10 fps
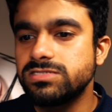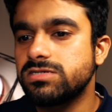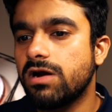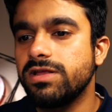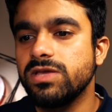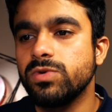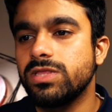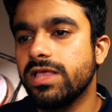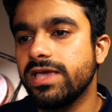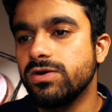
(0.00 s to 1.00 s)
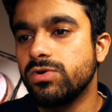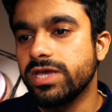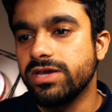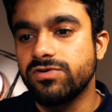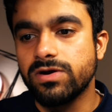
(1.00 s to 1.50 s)
starting with like,
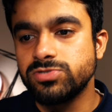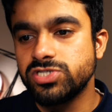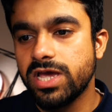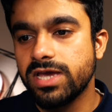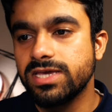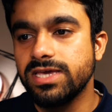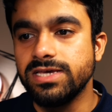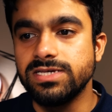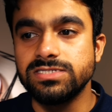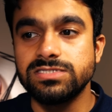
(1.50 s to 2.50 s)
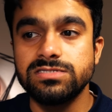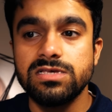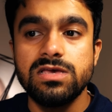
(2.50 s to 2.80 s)
okay, Grub Shack is